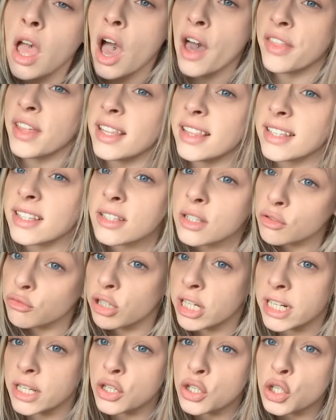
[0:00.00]
I think this is a
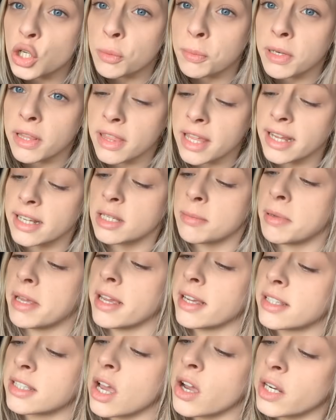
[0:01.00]
really stupid thing to be
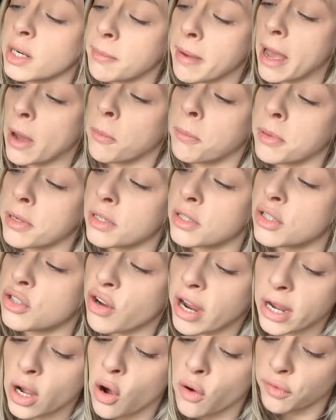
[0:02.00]
excited about, but
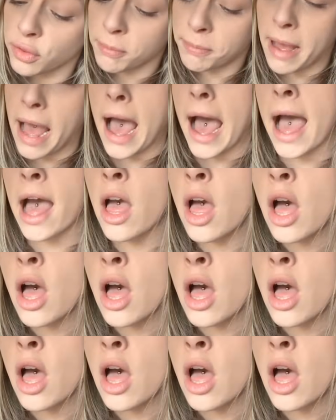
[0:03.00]
straight off the bat,